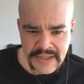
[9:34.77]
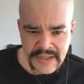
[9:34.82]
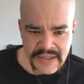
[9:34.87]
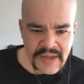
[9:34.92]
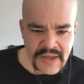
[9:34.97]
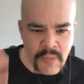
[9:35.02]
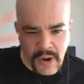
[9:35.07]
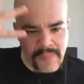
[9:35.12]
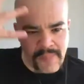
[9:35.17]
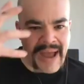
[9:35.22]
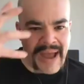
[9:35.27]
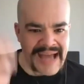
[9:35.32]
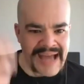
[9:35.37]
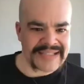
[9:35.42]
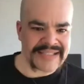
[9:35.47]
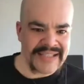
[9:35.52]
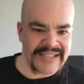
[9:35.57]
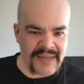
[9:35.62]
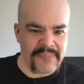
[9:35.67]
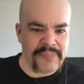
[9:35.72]
They wear
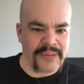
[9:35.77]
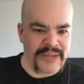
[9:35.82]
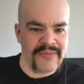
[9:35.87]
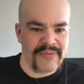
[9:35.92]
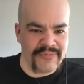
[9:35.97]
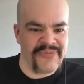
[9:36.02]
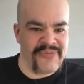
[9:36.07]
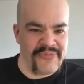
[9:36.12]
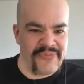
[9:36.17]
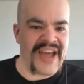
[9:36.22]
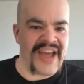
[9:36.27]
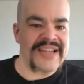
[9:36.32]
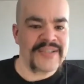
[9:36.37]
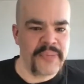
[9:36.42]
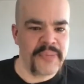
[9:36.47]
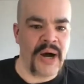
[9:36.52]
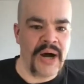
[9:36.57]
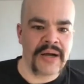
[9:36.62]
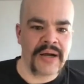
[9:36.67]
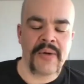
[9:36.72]
masks and they play fast
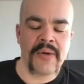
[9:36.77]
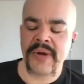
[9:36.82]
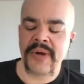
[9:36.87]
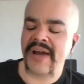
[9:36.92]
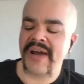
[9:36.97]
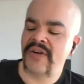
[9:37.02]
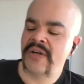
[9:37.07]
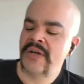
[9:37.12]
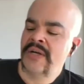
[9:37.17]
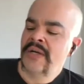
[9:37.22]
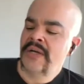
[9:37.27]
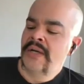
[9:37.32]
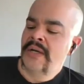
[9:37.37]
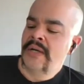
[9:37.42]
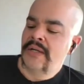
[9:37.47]
punk and whatever. Yeah.